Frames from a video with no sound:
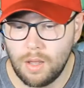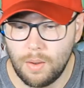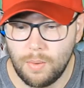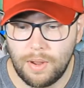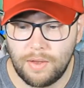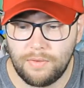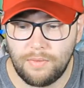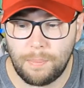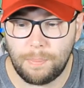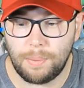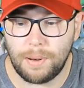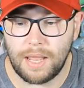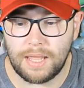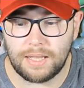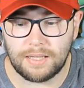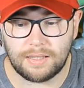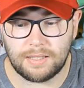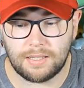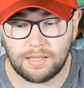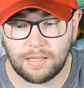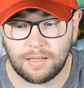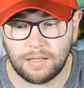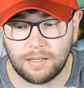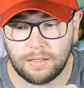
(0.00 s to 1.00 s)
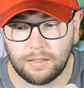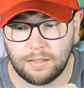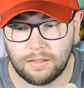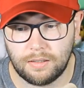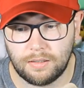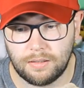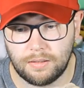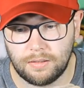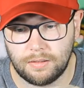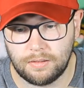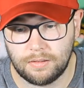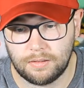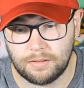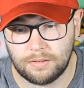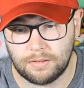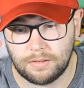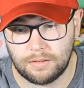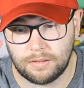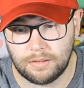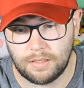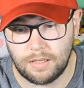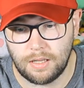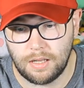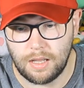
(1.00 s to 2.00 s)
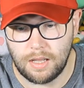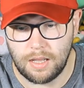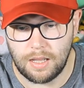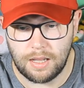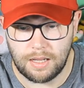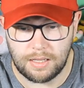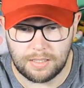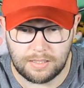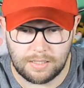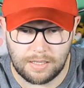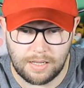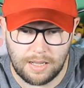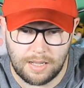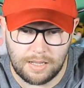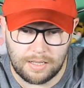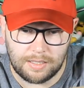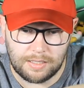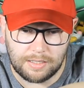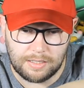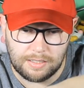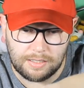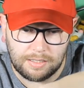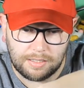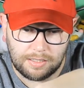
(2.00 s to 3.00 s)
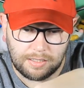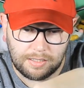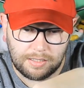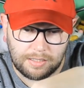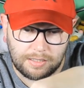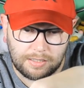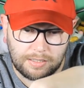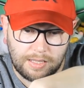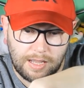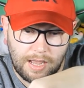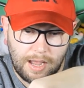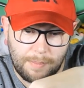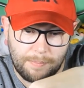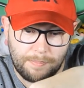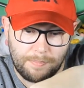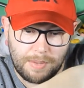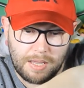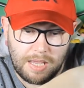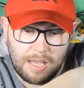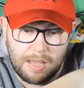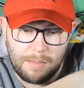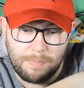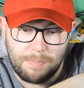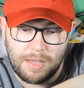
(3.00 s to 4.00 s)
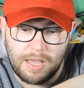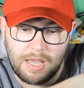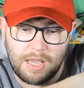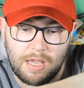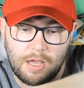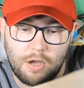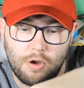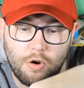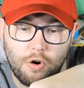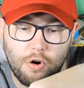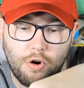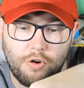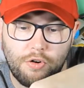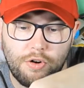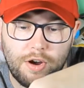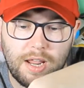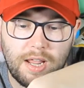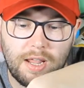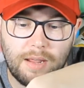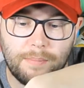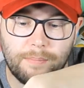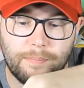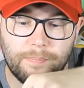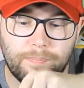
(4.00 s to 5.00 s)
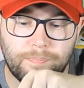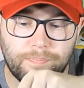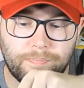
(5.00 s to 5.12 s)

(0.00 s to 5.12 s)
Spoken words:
We have a plate. It's a Tabibi Yori.